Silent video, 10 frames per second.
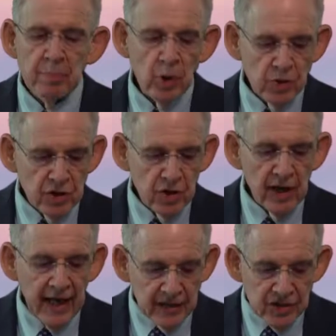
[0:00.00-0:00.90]
poster
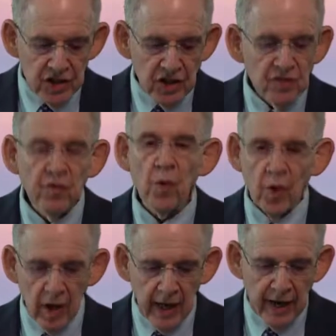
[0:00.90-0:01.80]

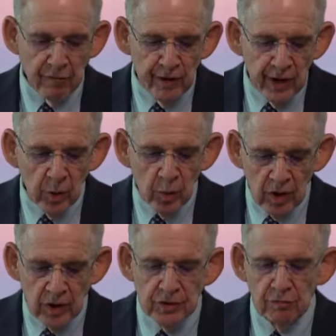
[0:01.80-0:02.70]
864, a
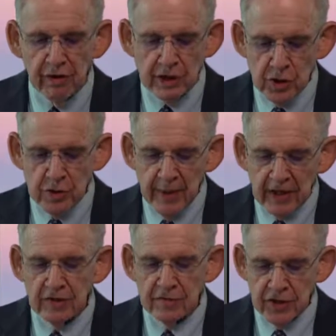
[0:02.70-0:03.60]
real-world
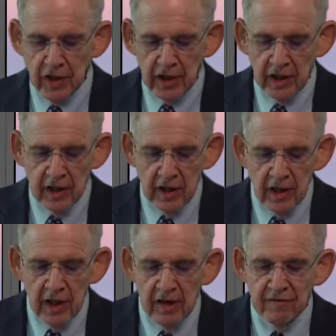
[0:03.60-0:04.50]
retrospective study
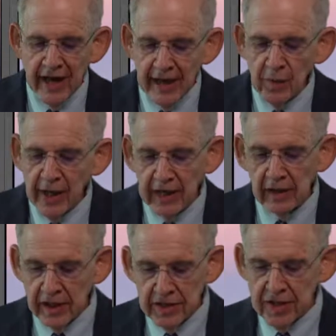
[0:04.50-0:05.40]
evaluating
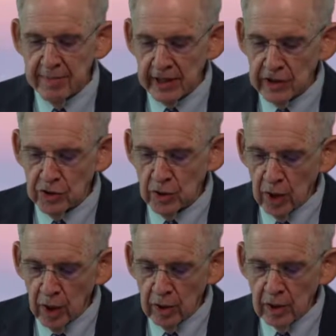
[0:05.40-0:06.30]
glycemic
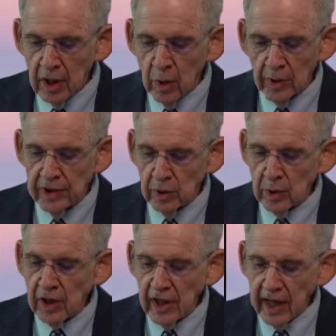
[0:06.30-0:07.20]
control with
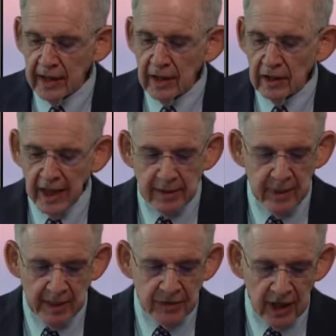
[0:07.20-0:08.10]
glucagon-like
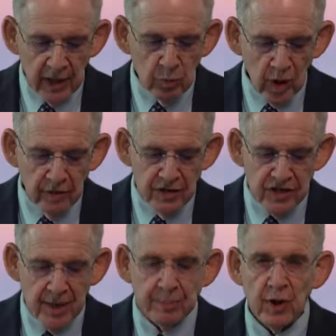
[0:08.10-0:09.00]
peptide-1
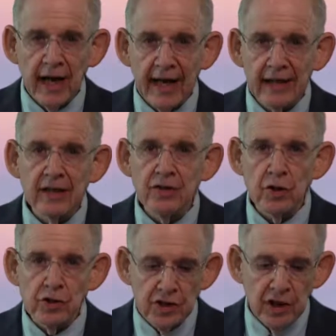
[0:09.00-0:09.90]
receptor agonists,
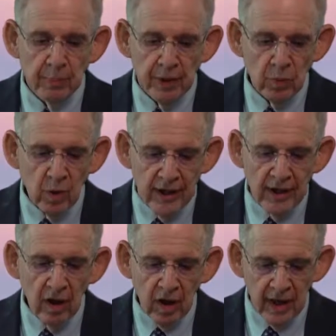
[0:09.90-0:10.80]
or
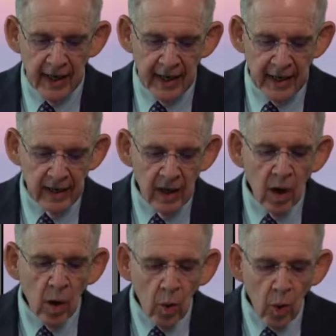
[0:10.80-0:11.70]
GLP-1RA,
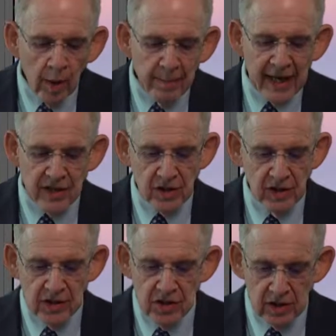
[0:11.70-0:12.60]
or basal
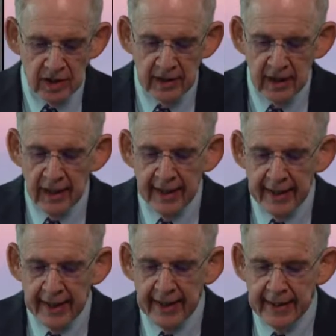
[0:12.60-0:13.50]
insulin
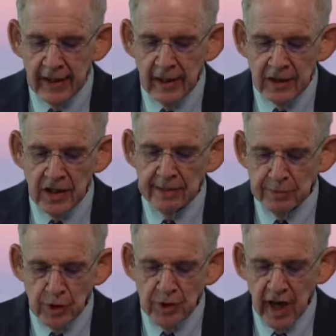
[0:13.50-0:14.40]
in type
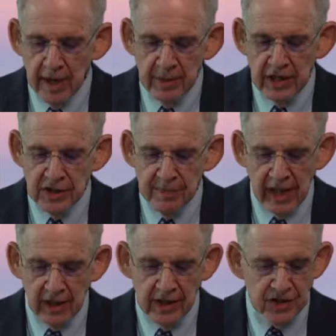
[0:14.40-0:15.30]
2 diabetes
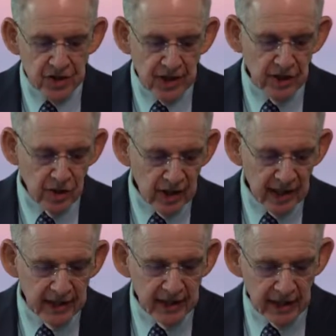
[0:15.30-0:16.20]
mellitus in the
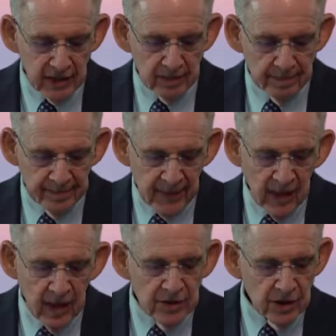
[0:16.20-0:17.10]
United Kingdom.
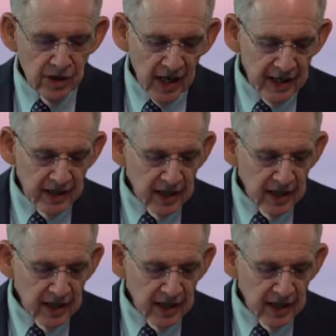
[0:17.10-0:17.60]
The United